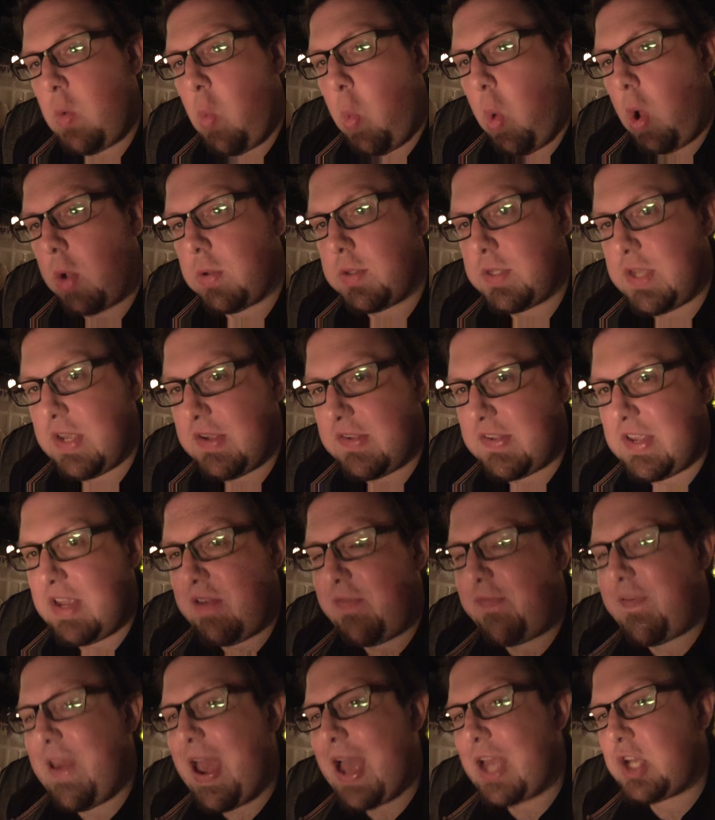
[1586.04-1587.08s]
Walt Disney
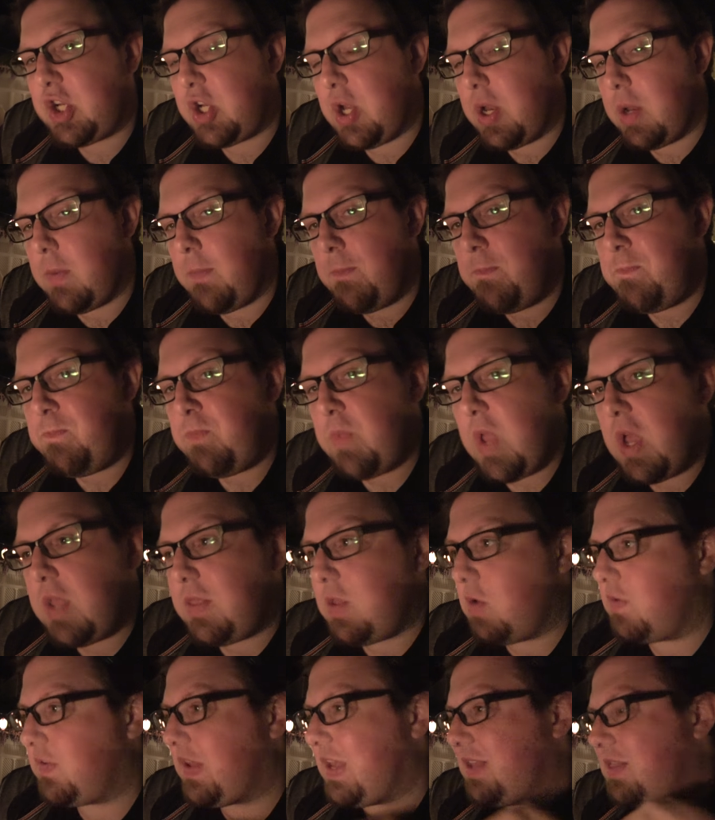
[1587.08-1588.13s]
fashion,
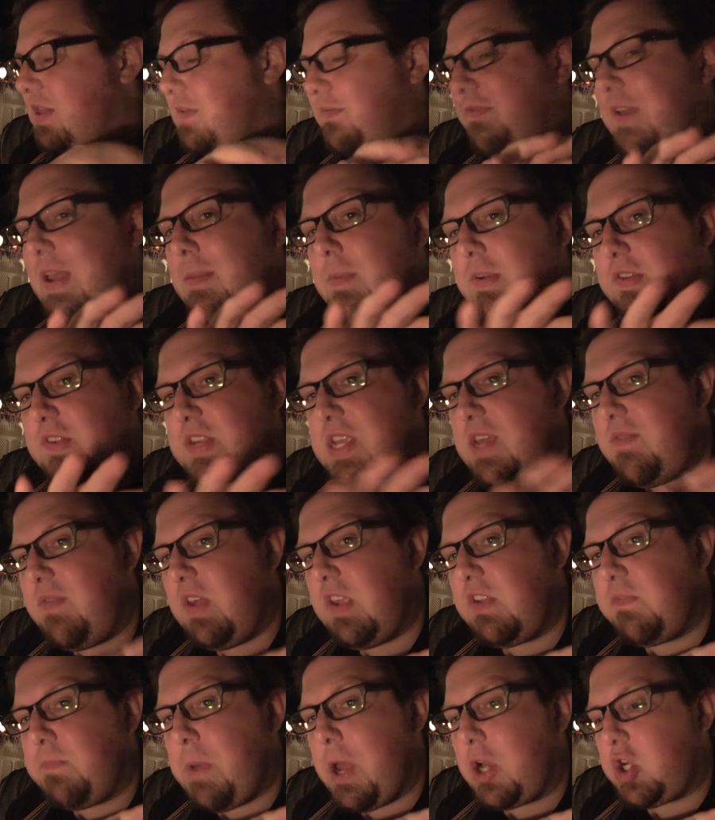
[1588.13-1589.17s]
there's like the famous
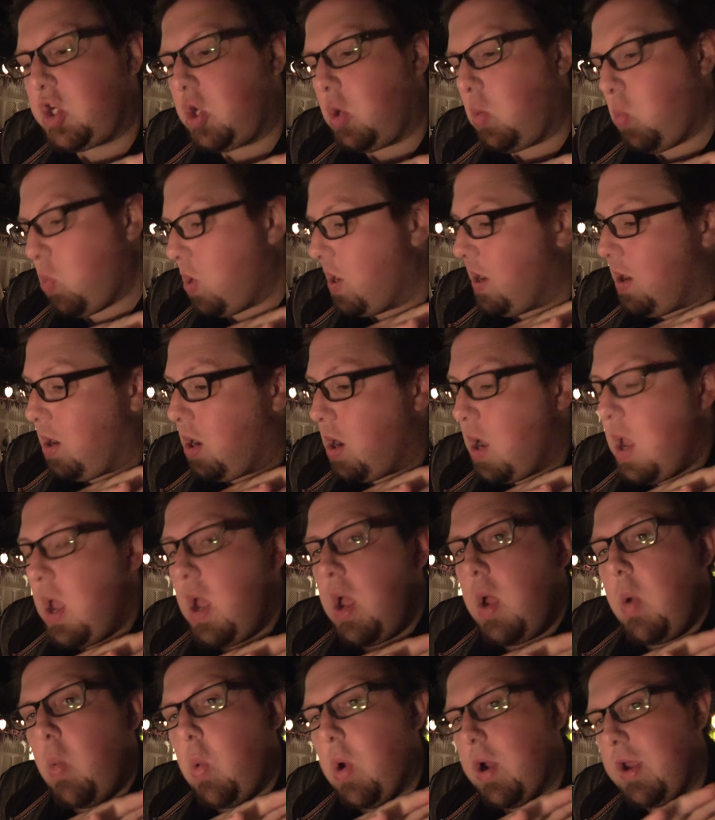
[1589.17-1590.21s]
TV special
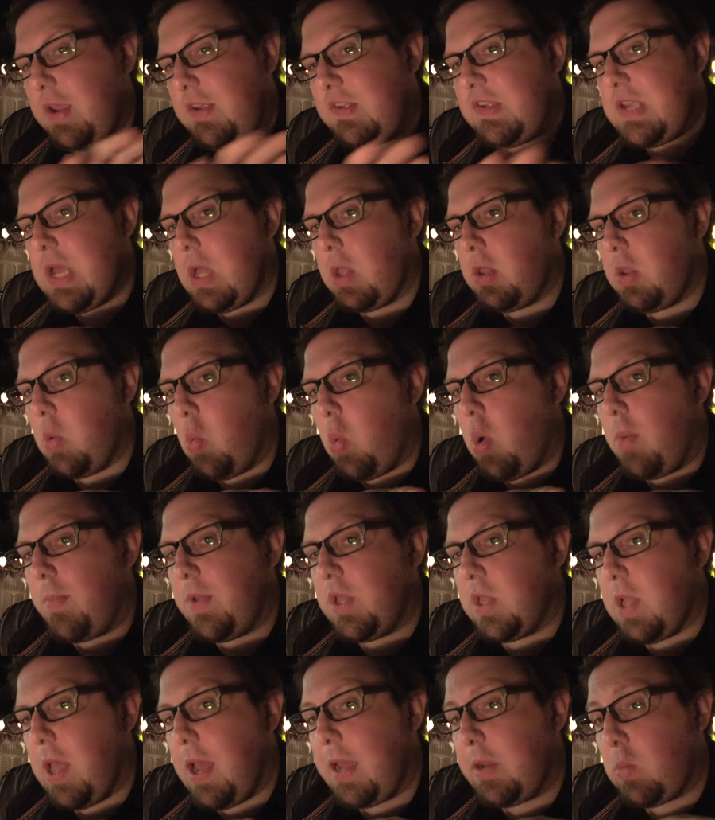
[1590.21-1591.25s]
where he's telling the
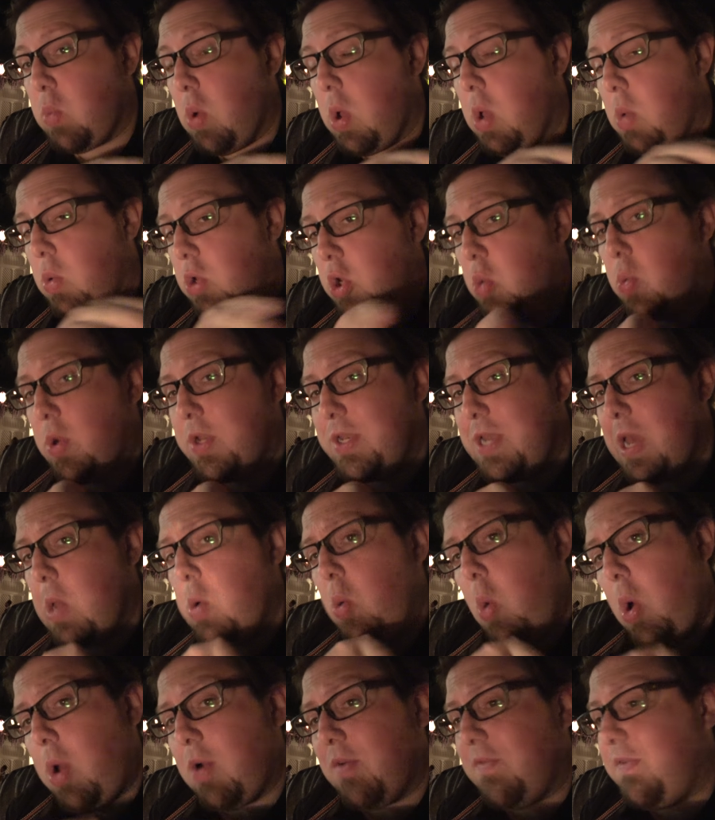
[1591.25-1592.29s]
woman like, well, you went down
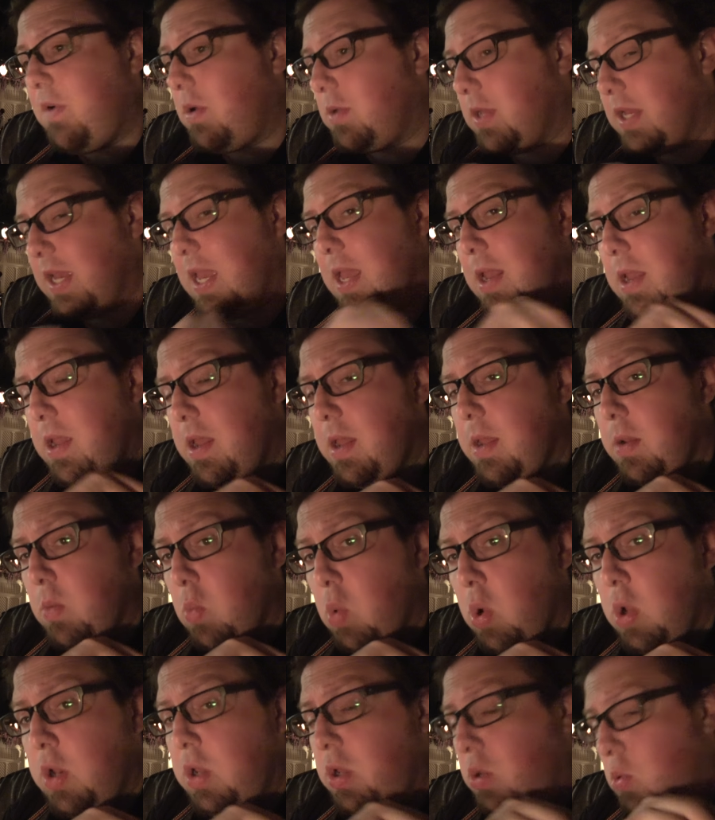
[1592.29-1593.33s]
a waterfall to get in,
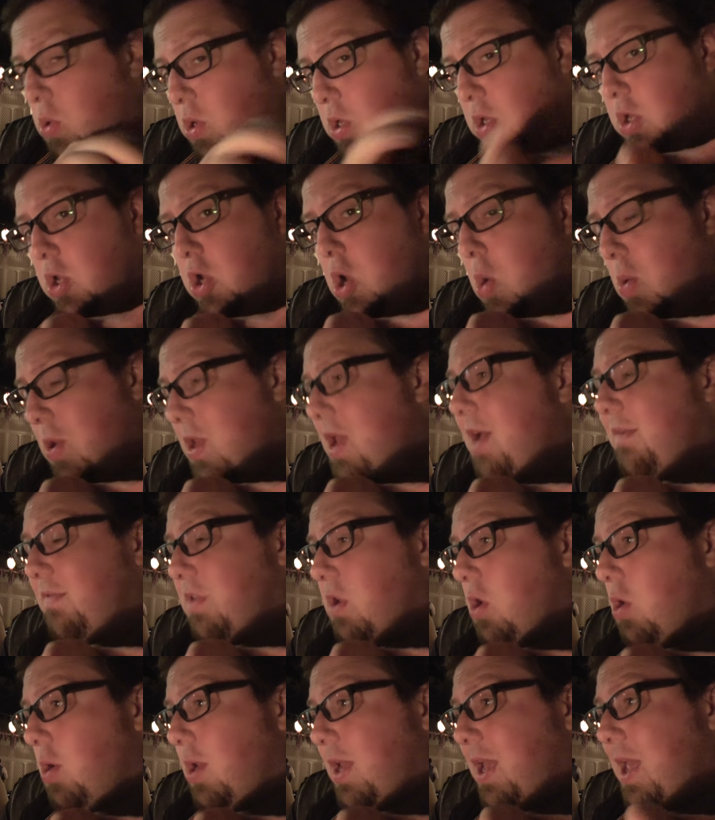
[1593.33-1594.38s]
well you know what you have
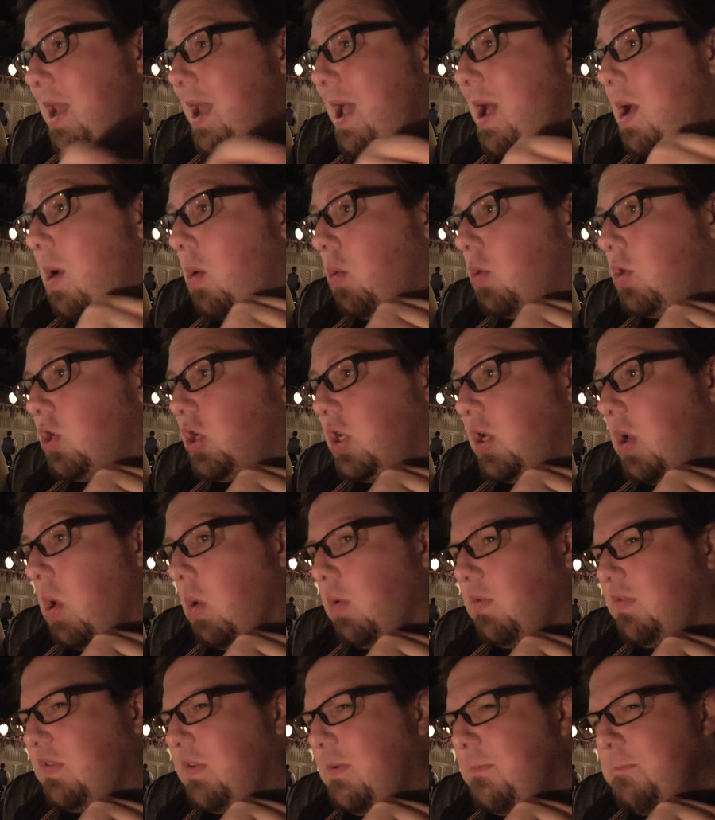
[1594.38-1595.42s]
to do to get out, and she
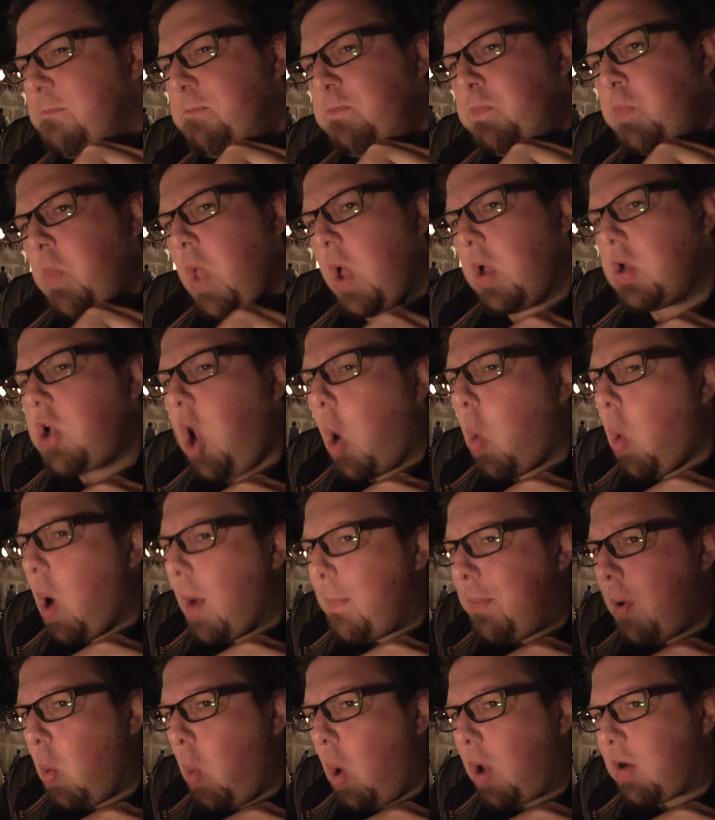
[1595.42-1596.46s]
goes, go up a